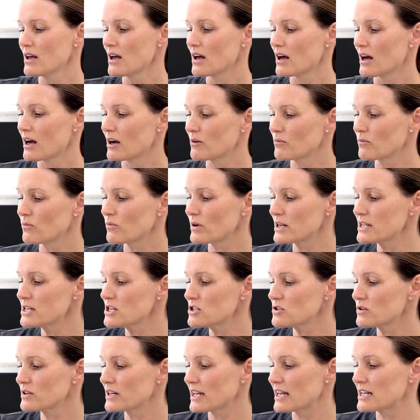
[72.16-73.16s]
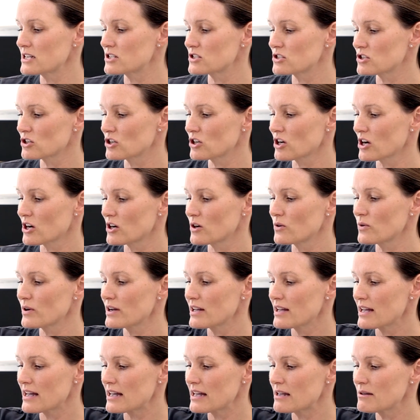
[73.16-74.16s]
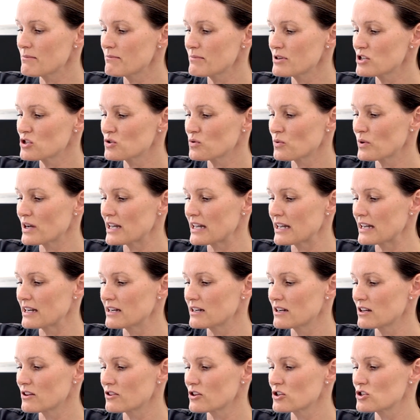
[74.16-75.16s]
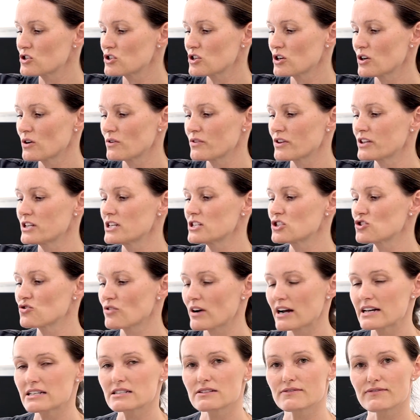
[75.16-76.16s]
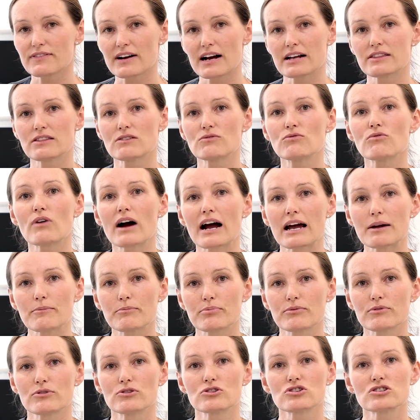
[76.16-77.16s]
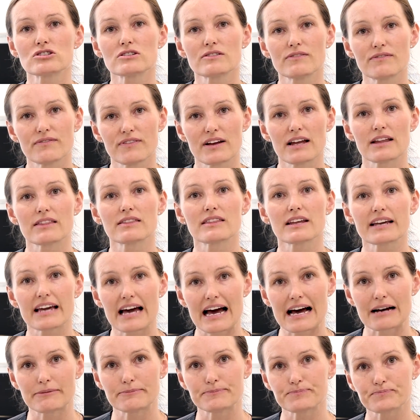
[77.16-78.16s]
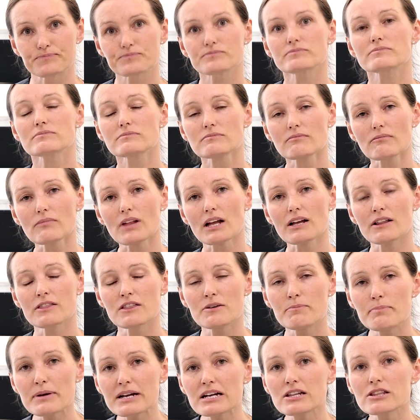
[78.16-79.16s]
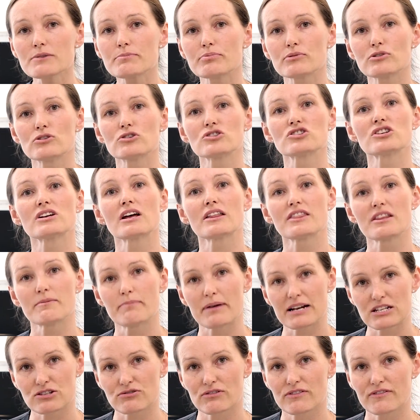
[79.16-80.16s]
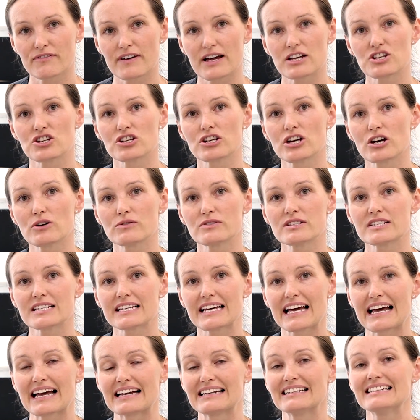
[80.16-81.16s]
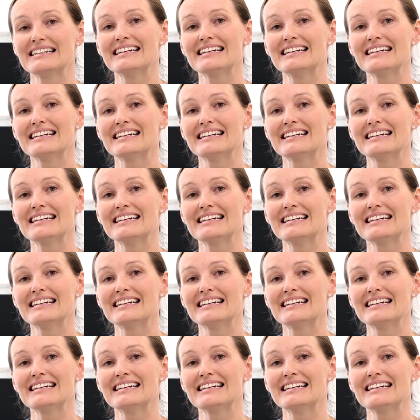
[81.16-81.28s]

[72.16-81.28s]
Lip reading: And when you're doing it, it's to go in between the tooth, and it's trying to find the right brush to fit the gap. The bigger the brush, the better effects you're going to get.